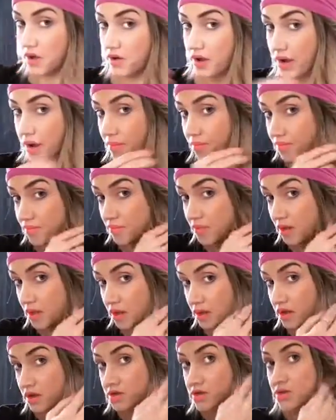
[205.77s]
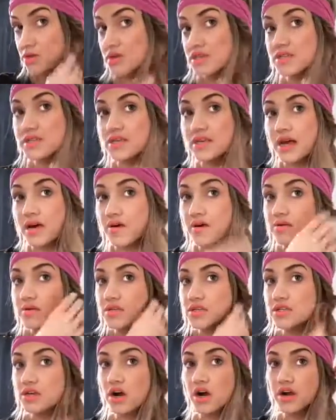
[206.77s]
Okay, so this is how it was
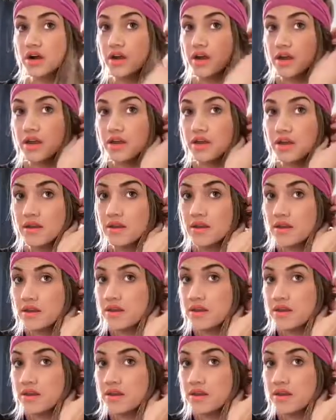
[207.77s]
started.